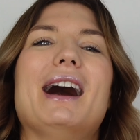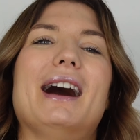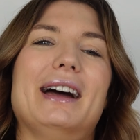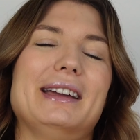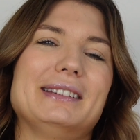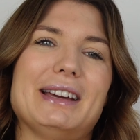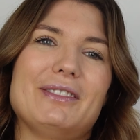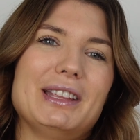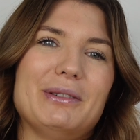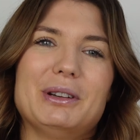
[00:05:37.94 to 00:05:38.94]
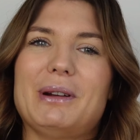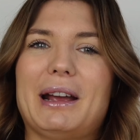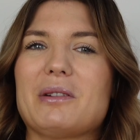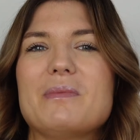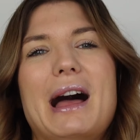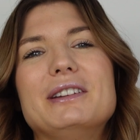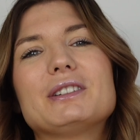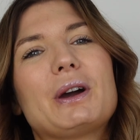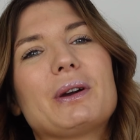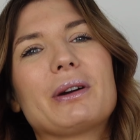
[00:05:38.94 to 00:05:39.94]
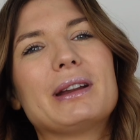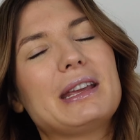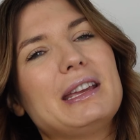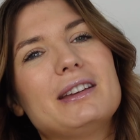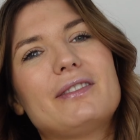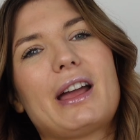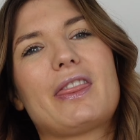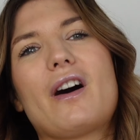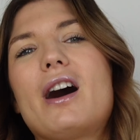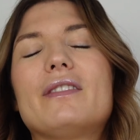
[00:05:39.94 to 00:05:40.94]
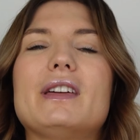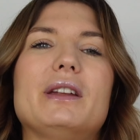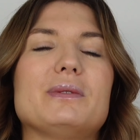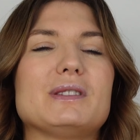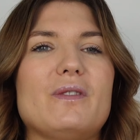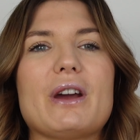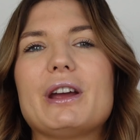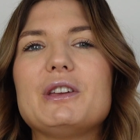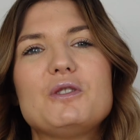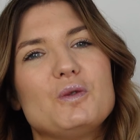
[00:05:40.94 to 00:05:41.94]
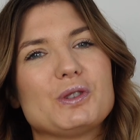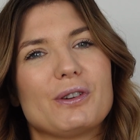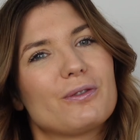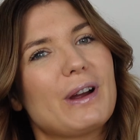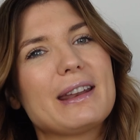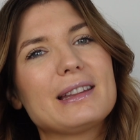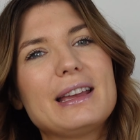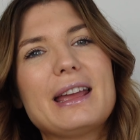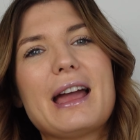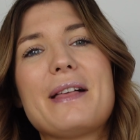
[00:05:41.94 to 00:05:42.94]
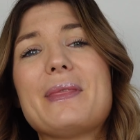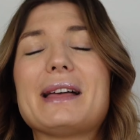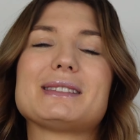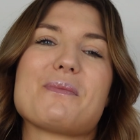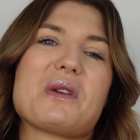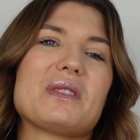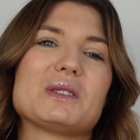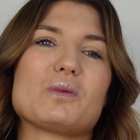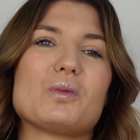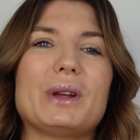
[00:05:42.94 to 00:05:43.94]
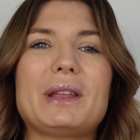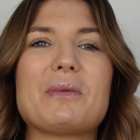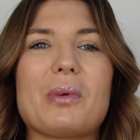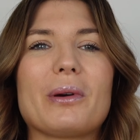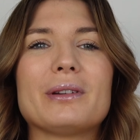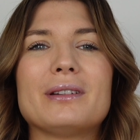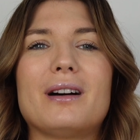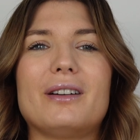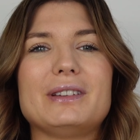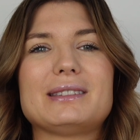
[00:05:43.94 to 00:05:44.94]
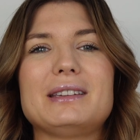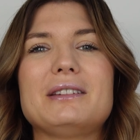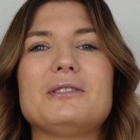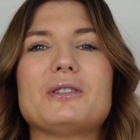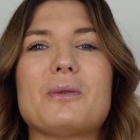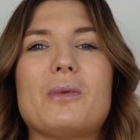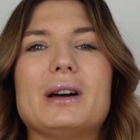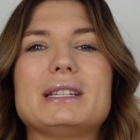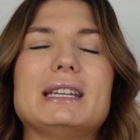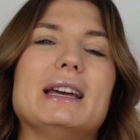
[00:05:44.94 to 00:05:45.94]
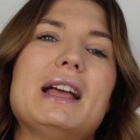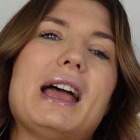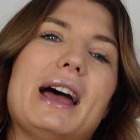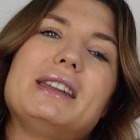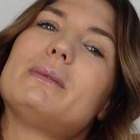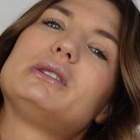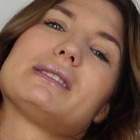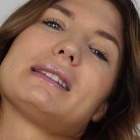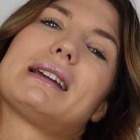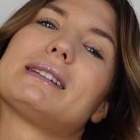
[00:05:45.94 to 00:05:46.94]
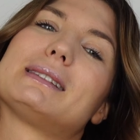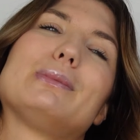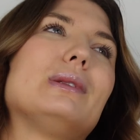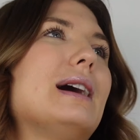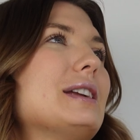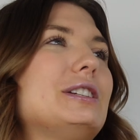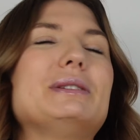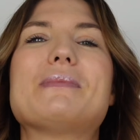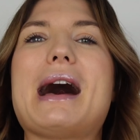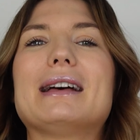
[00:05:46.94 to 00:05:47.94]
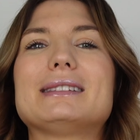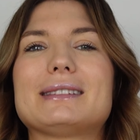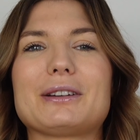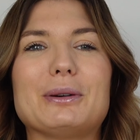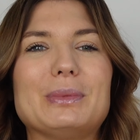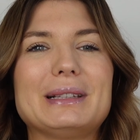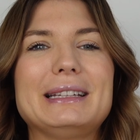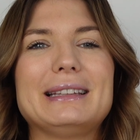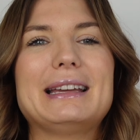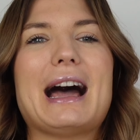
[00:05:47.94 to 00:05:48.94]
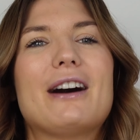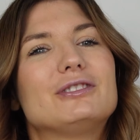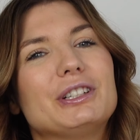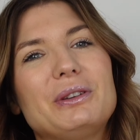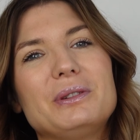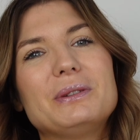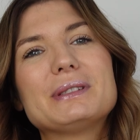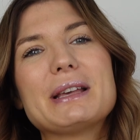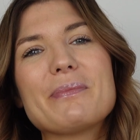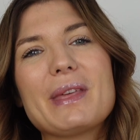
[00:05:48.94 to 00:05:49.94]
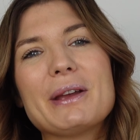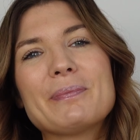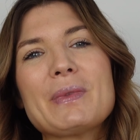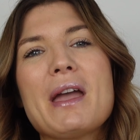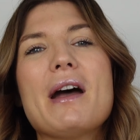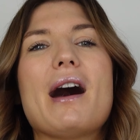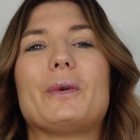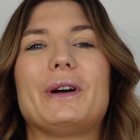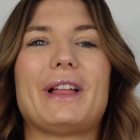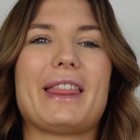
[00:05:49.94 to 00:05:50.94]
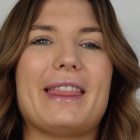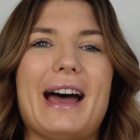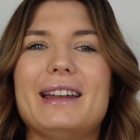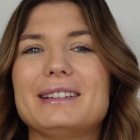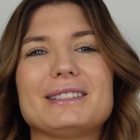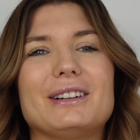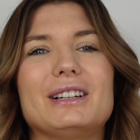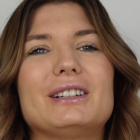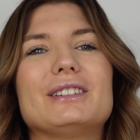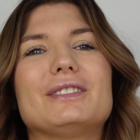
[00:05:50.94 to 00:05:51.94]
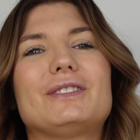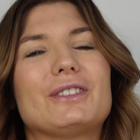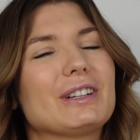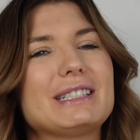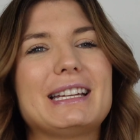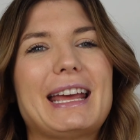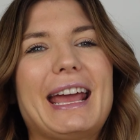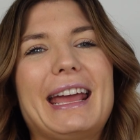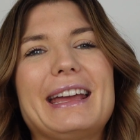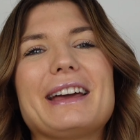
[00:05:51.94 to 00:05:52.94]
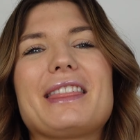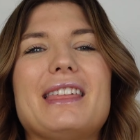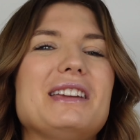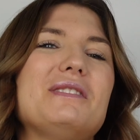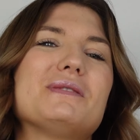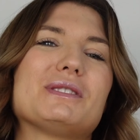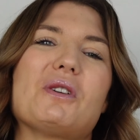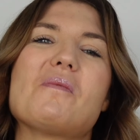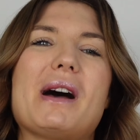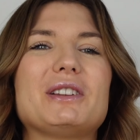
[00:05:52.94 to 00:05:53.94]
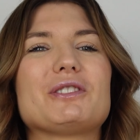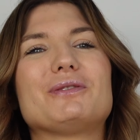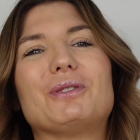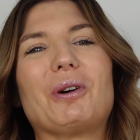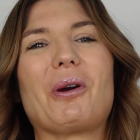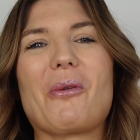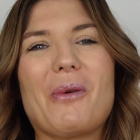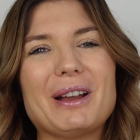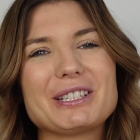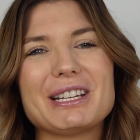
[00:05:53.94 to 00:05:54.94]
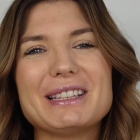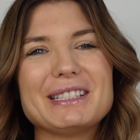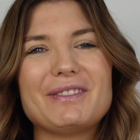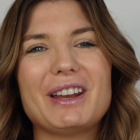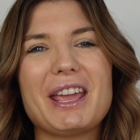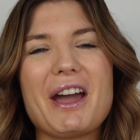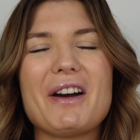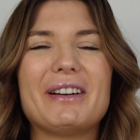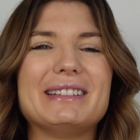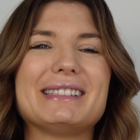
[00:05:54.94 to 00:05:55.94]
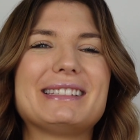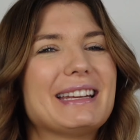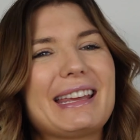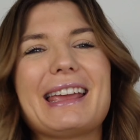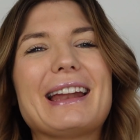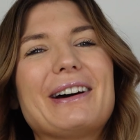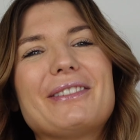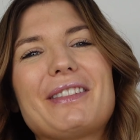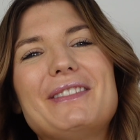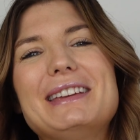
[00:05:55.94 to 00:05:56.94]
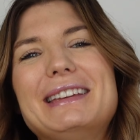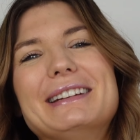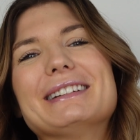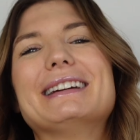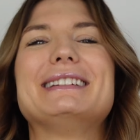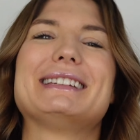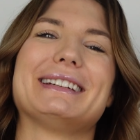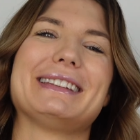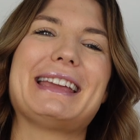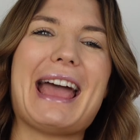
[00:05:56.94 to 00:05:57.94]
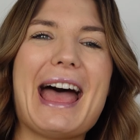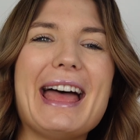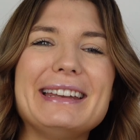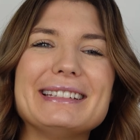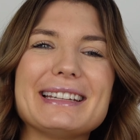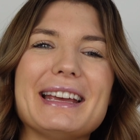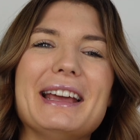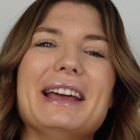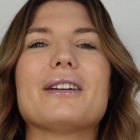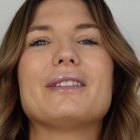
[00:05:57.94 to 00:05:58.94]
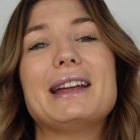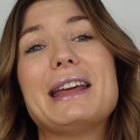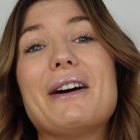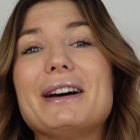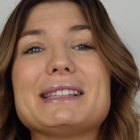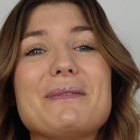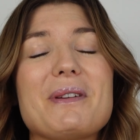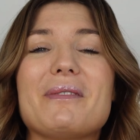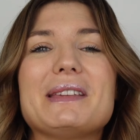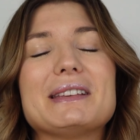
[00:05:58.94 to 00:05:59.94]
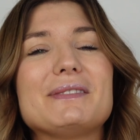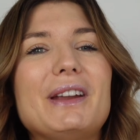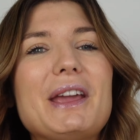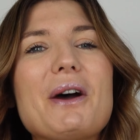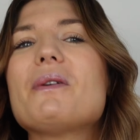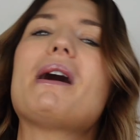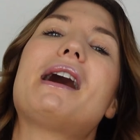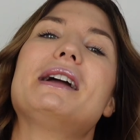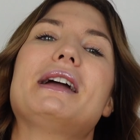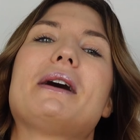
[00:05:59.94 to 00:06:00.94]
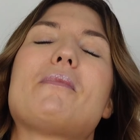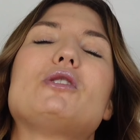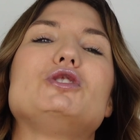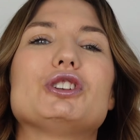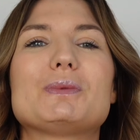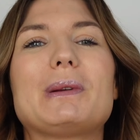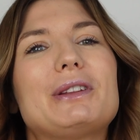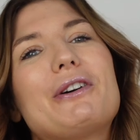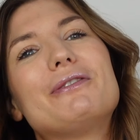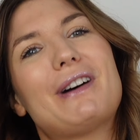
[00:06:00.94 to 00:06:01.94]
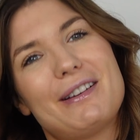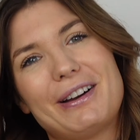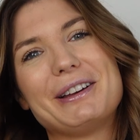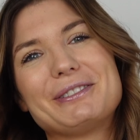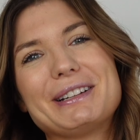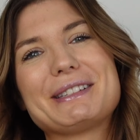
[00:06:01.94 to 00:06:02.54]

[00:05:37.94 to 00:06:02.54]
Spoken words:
I definitely would recommend Coco and Eve. I thought that it was very user-friendly, and that's something that's really important. Obviously, you don't want to end up just like a splotchy mess completely after you use something. Well, that is all for today. Thank you so much for watching this video and sticking it out with me here until the end. Right now, as I'm filming this video, I am just below 500